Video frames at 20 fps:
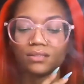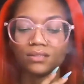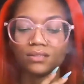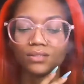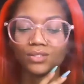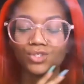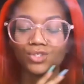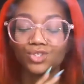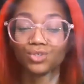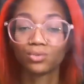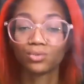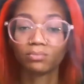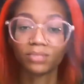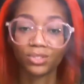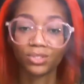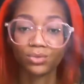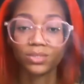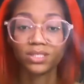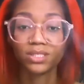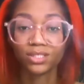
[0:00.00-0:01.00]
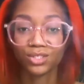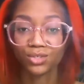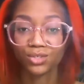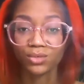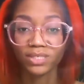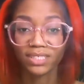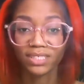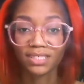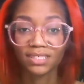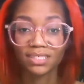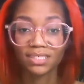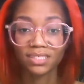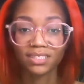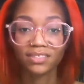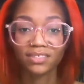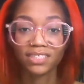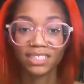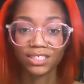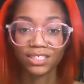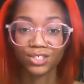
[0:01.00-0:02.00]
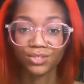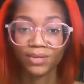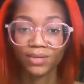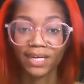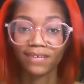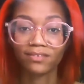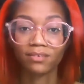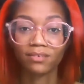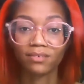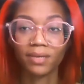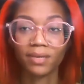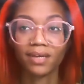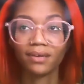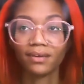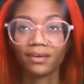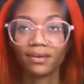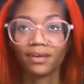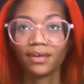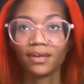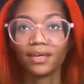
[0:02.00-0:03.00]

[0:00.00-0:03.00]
the cho- between the choices it is that you have to make